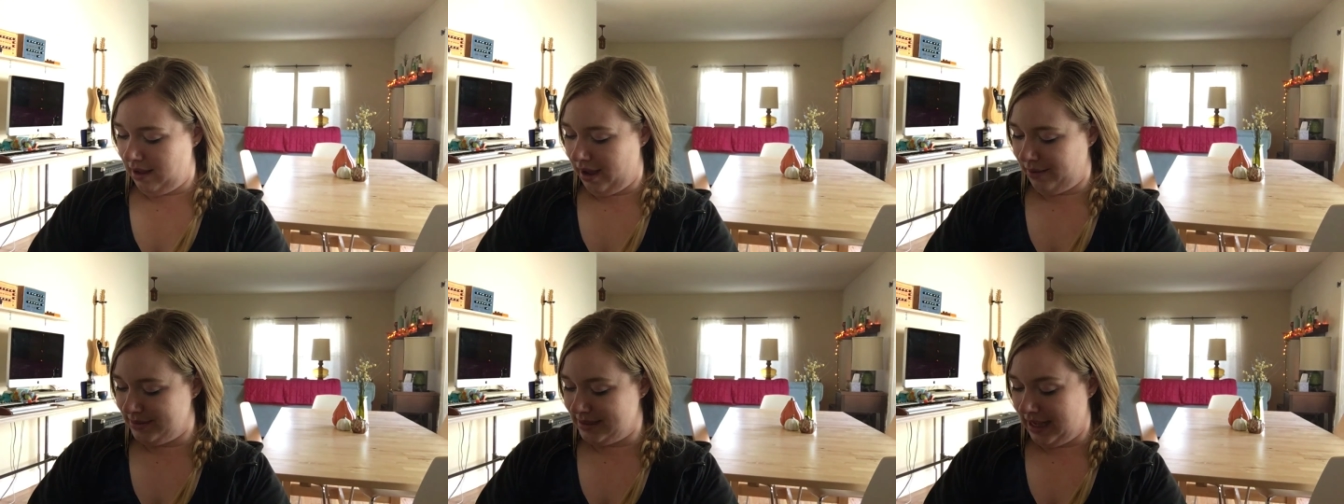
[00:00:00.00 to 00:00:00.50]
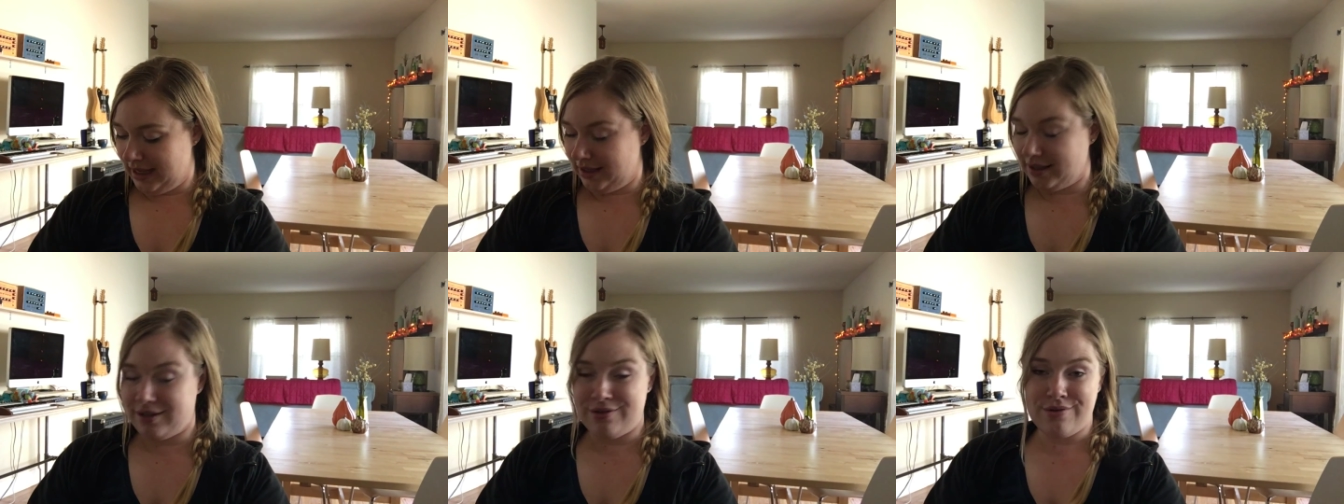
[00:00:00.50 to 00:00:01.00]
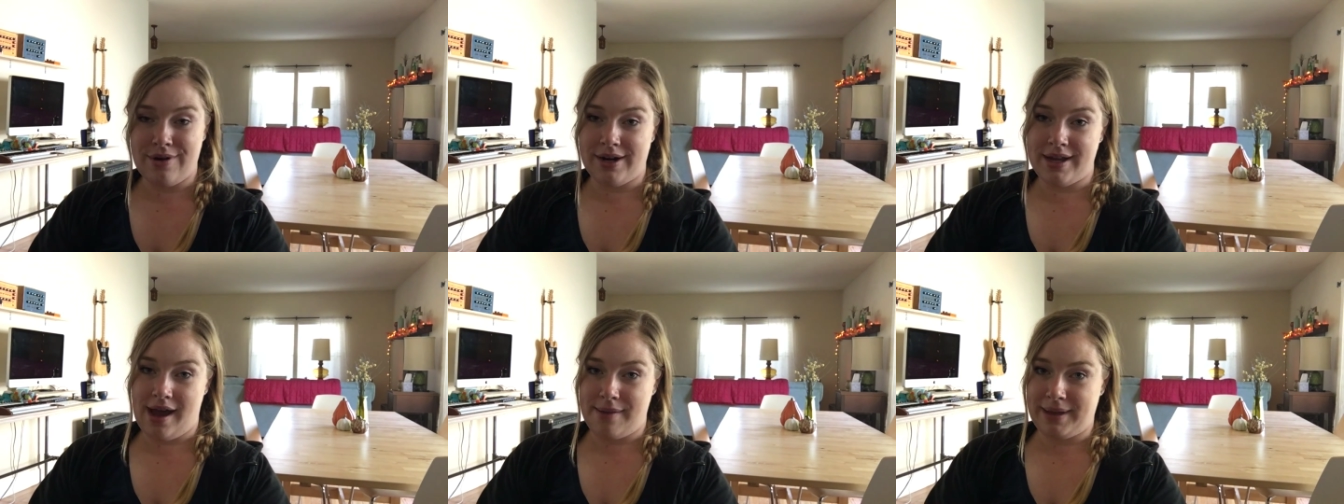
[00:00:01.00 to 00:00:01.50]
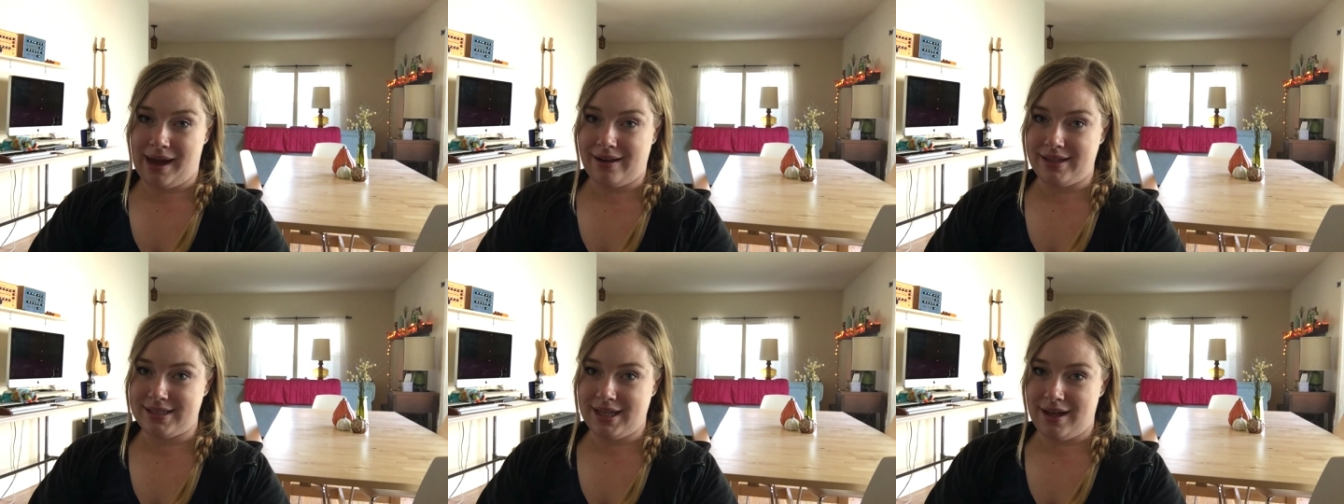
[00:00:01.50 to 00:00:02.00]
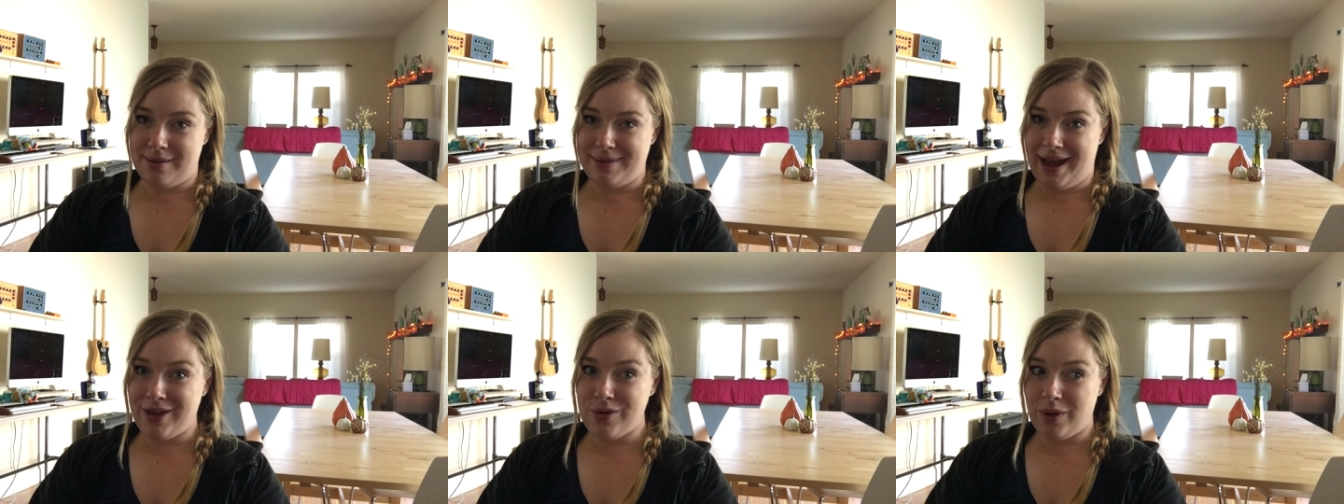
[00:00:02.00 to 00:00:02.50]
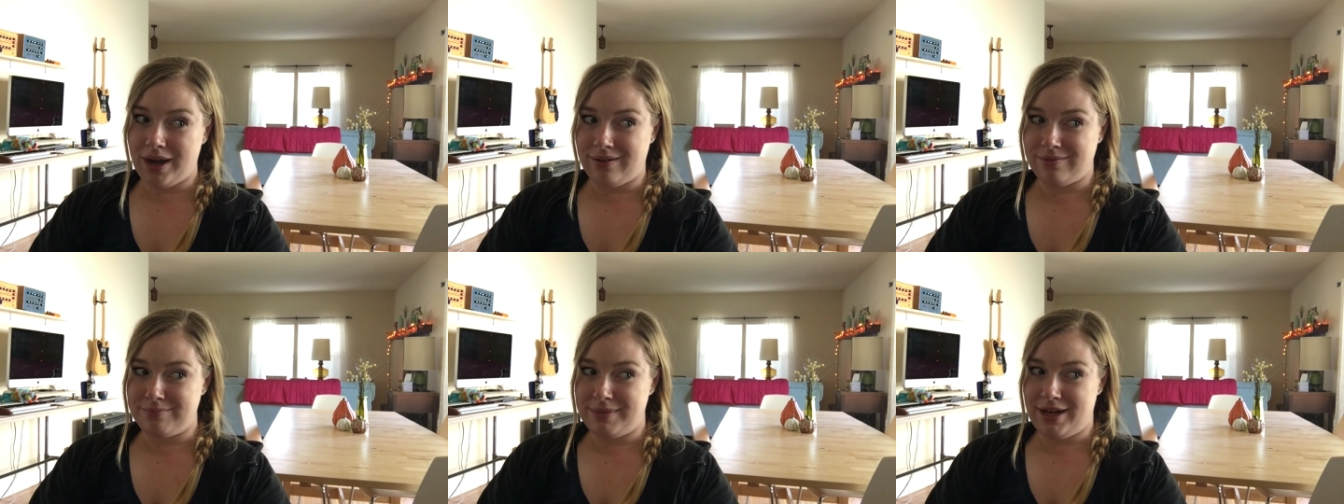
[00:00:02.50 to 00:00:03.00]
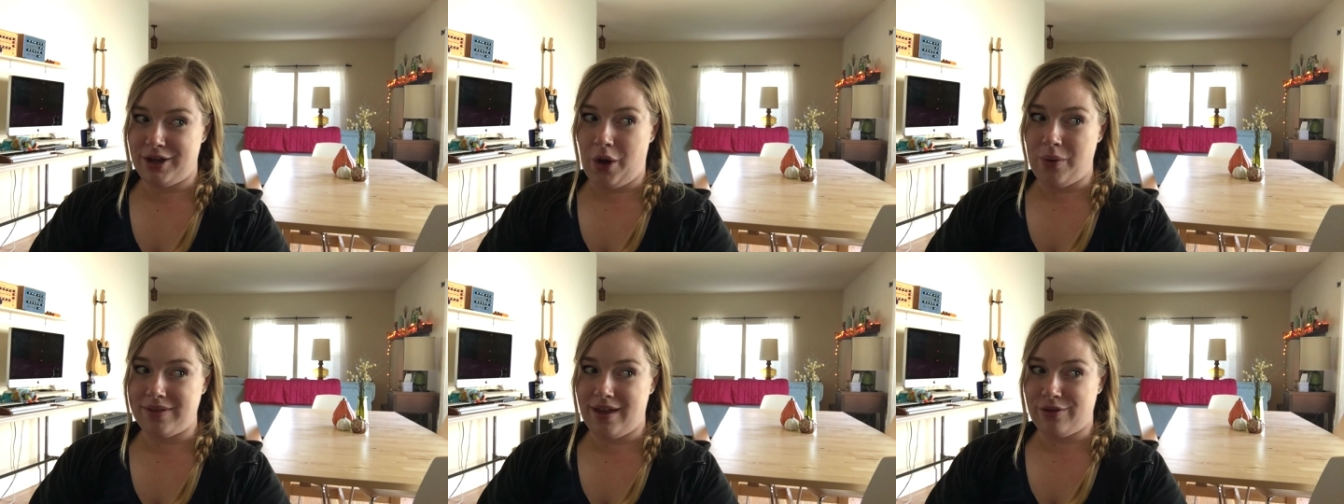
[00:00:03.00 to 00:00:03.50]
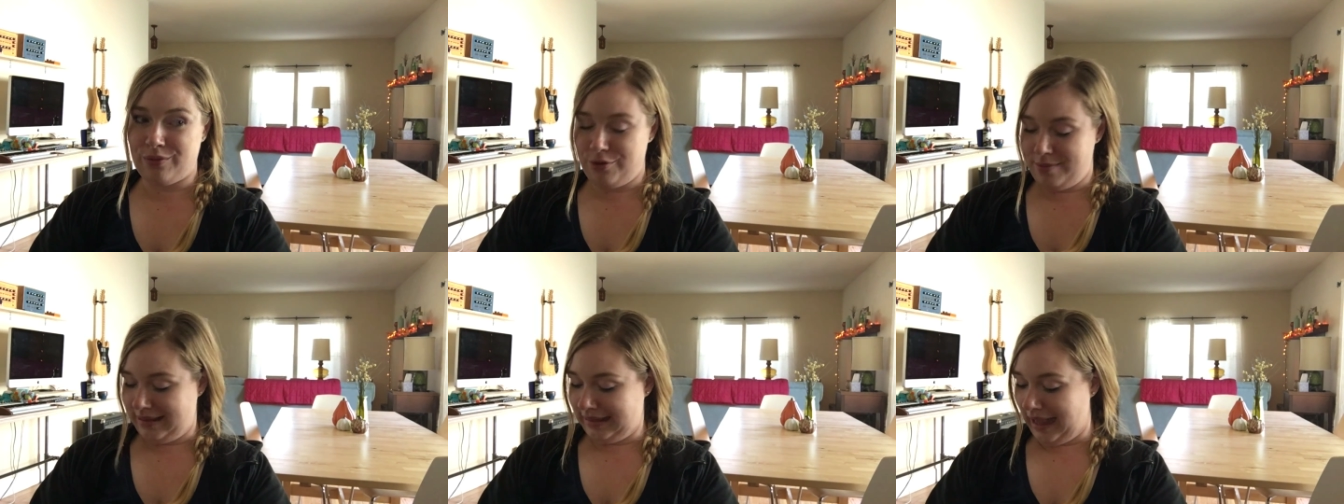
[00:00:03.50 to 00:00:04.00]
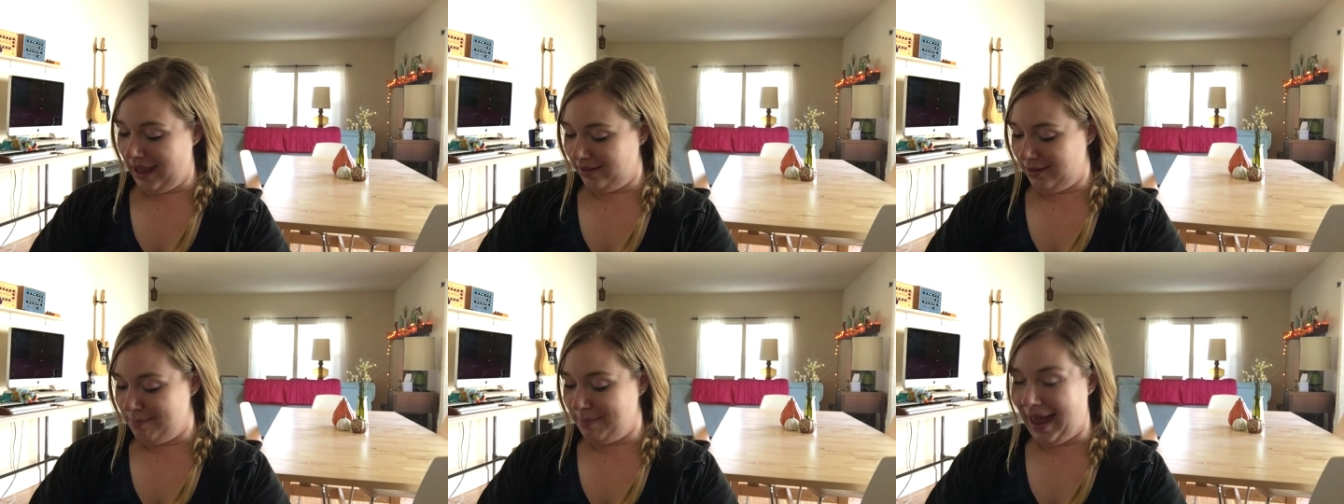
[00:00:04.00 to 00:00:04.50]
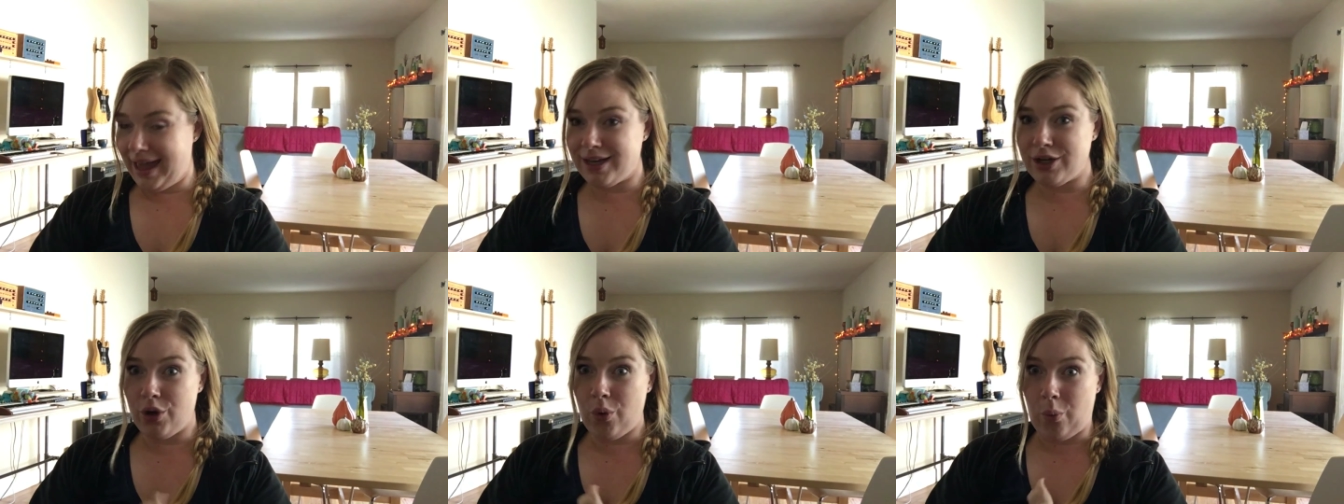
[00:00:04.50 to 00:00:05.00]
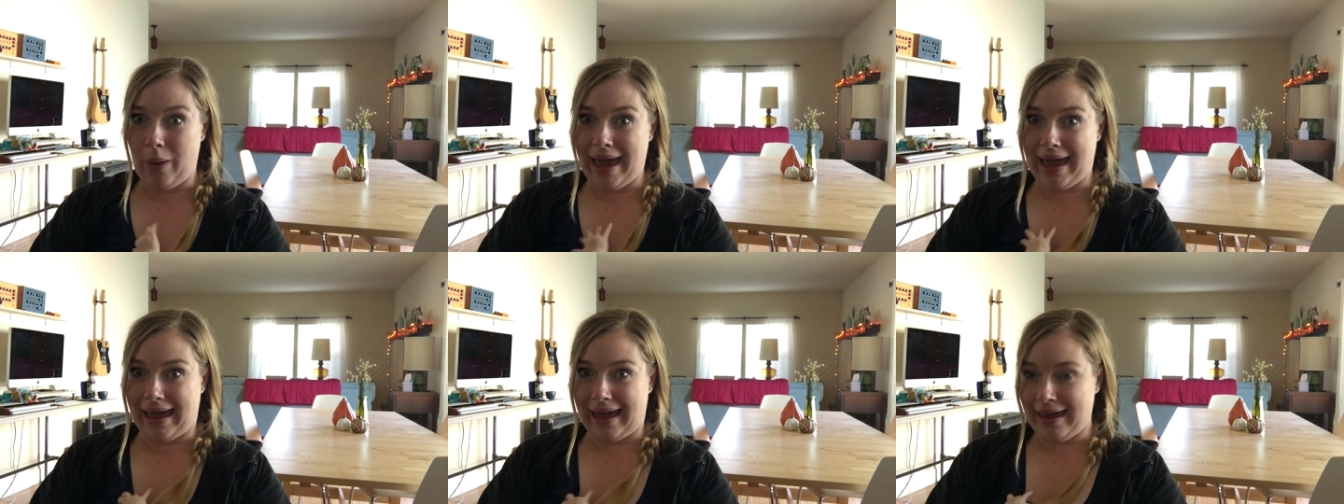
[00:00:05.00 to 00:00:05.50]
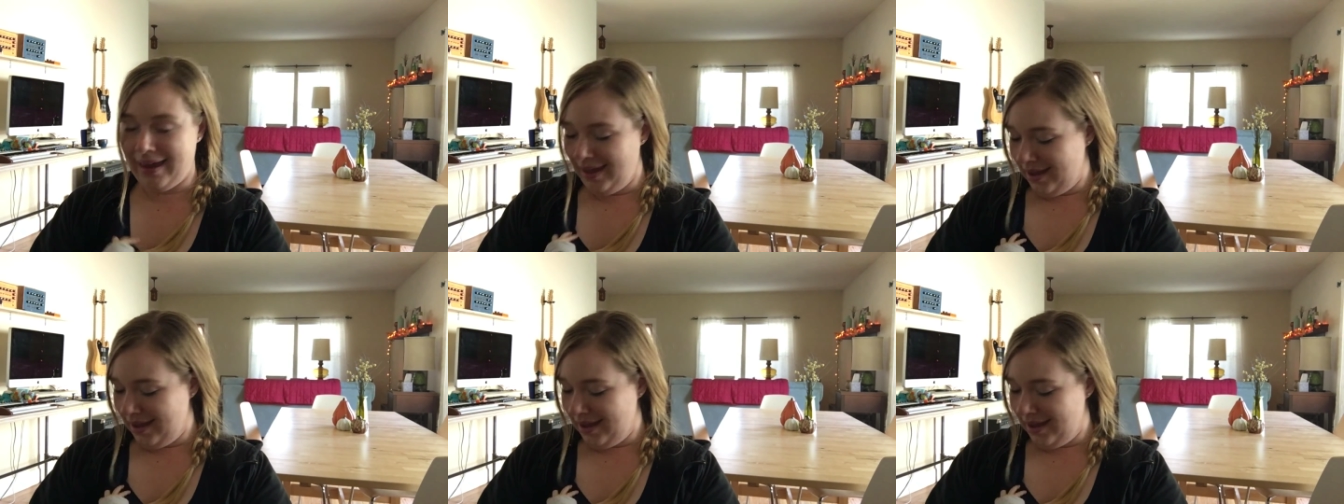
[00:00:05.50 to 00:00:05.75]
I was like, you already got me out of the tub. Now you want me to go in the other room and lay on the bed? No way.